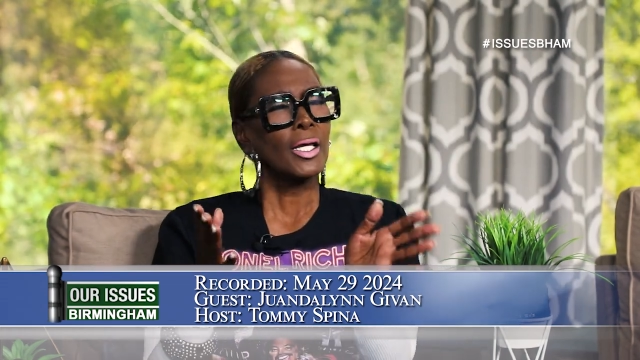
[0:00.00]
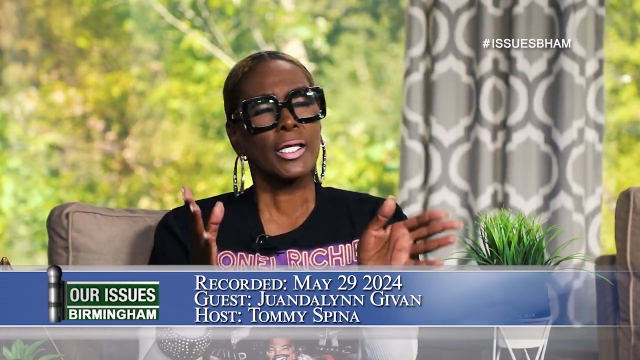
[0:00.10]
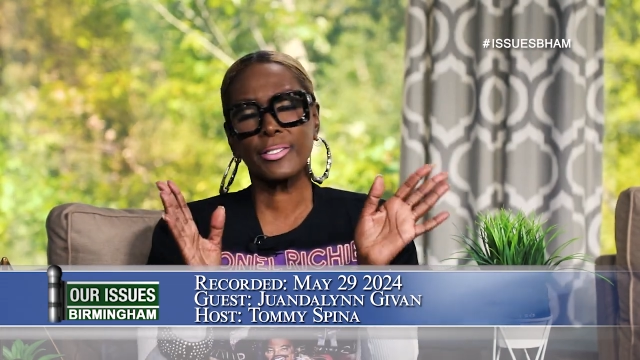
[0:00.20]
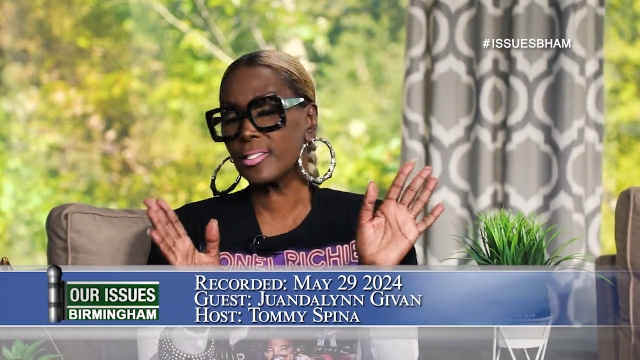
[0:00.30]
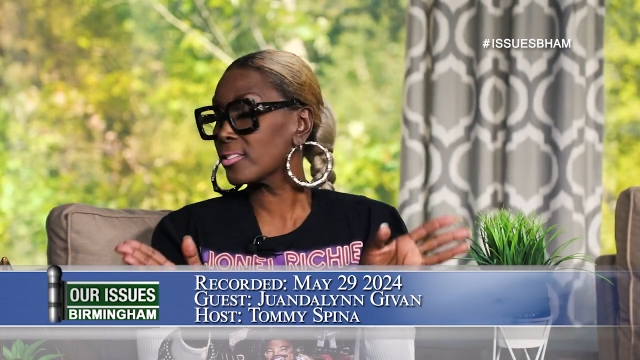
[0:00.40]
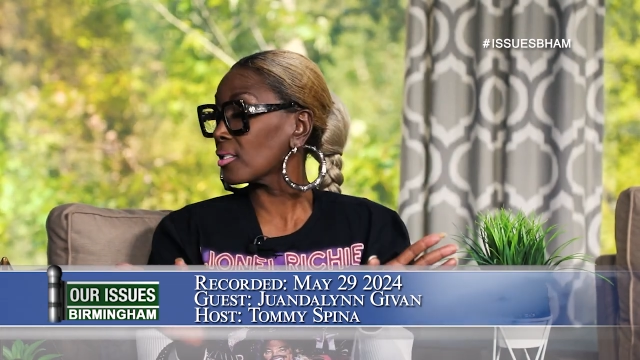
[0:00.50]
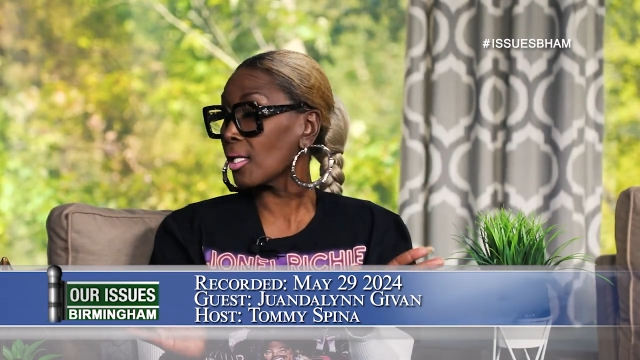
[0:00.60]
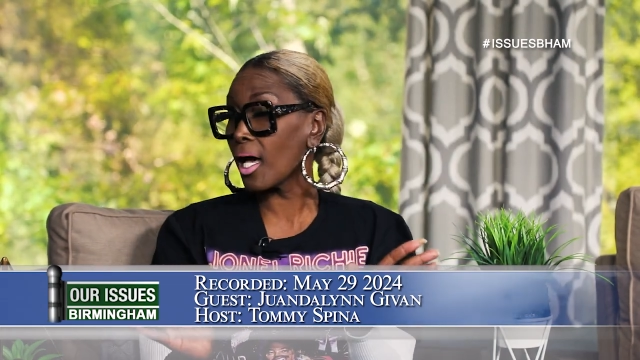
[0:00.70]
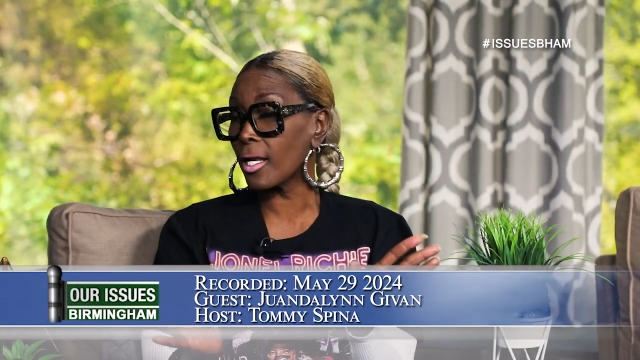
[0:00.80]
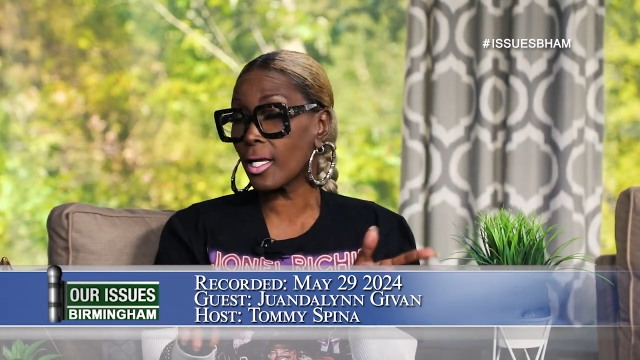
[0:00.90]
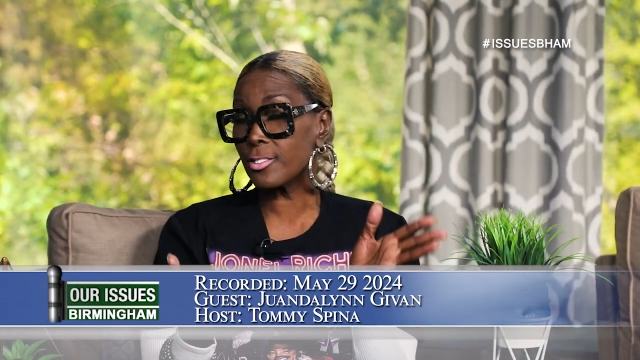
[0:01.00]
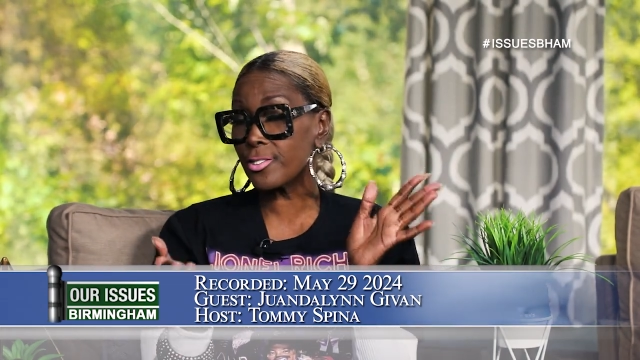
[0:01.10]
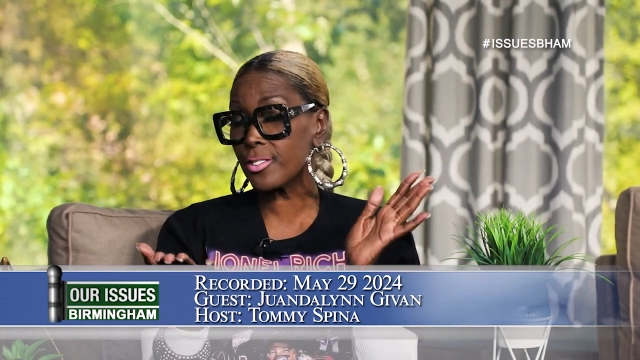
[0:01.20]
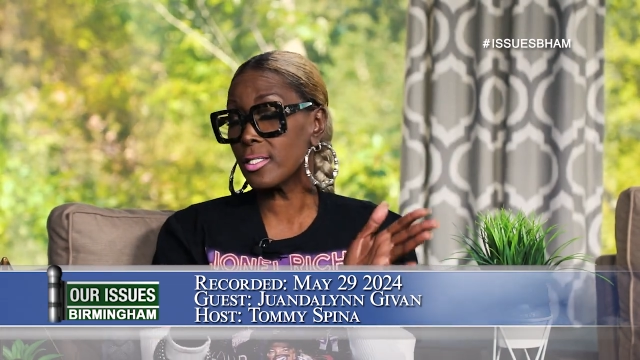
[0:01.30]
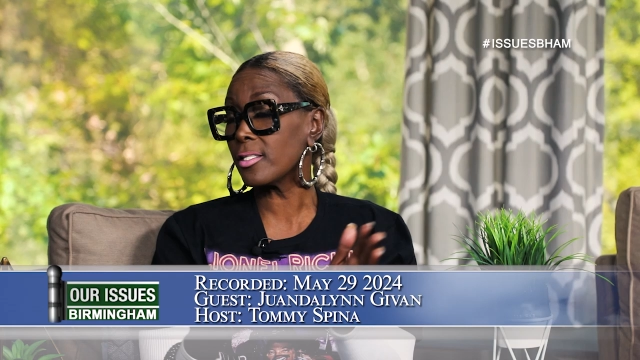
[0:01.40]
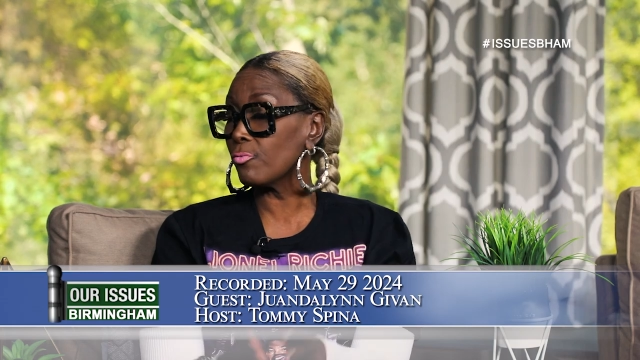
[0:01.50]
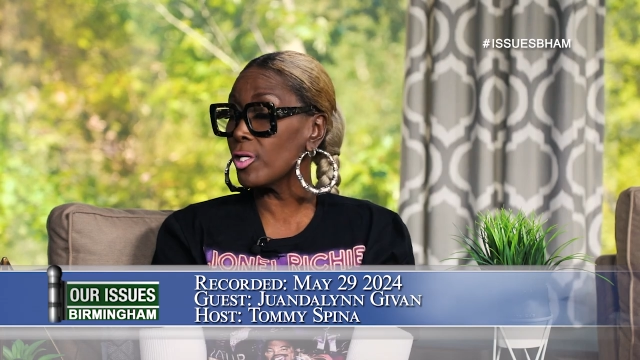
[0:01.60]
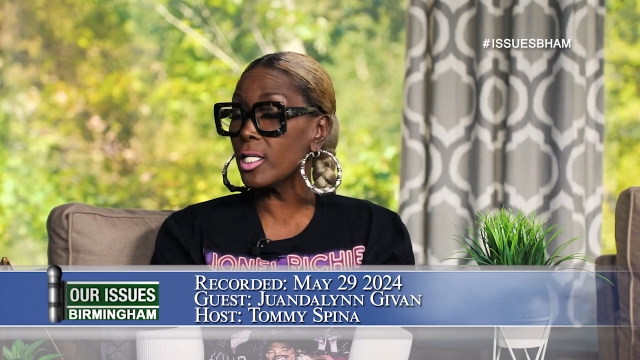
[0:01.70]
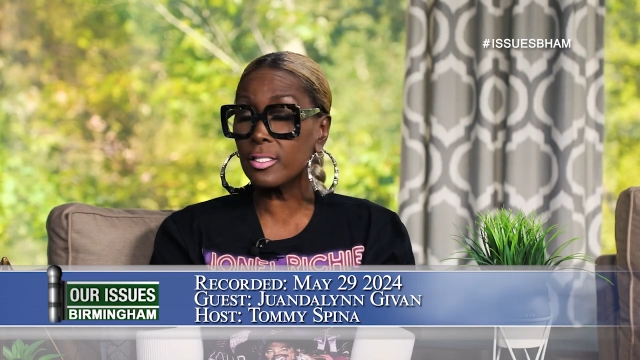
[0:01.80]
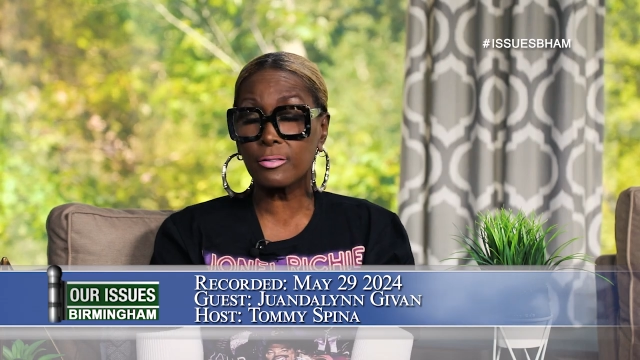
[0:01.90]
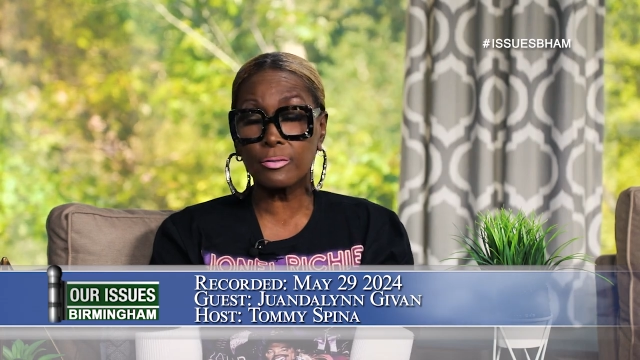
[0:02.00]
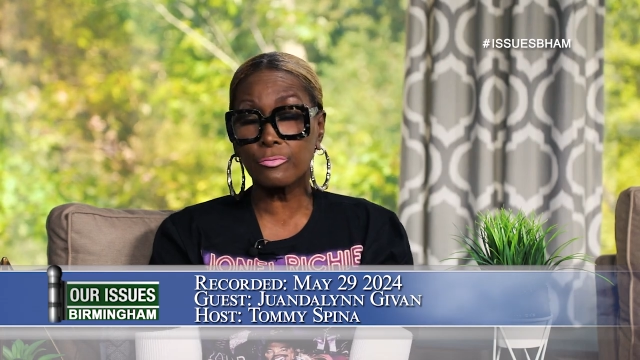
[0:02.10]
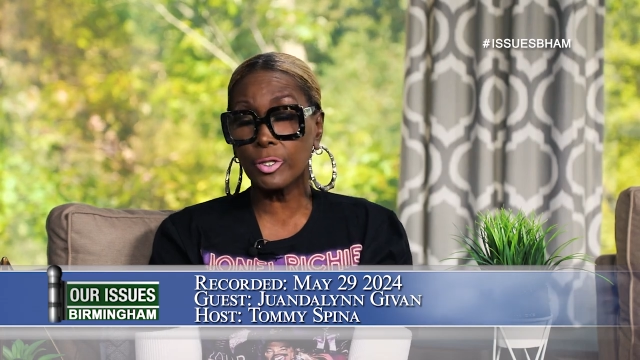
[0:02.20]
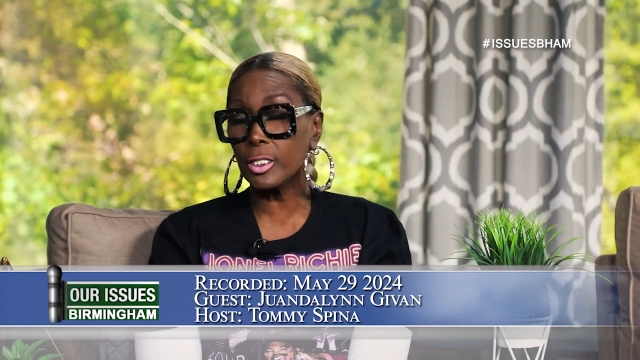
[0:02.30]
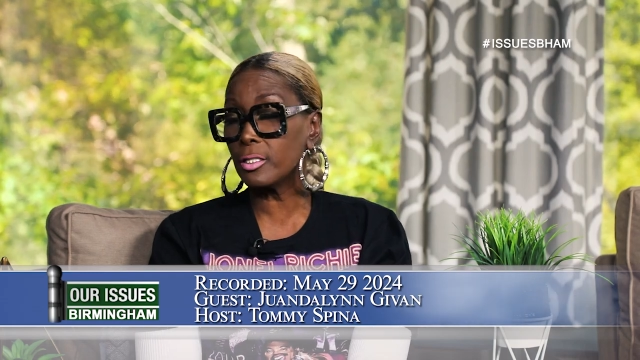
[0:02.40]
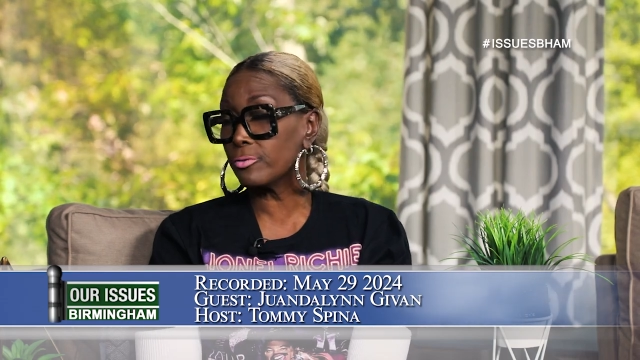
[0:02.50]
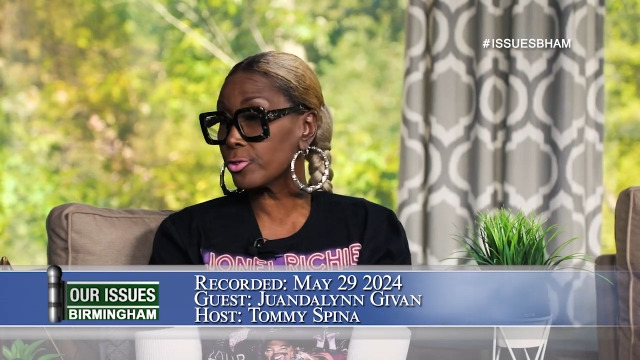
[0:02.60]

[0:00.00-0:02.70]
it's just a lot. I just think that we need to really.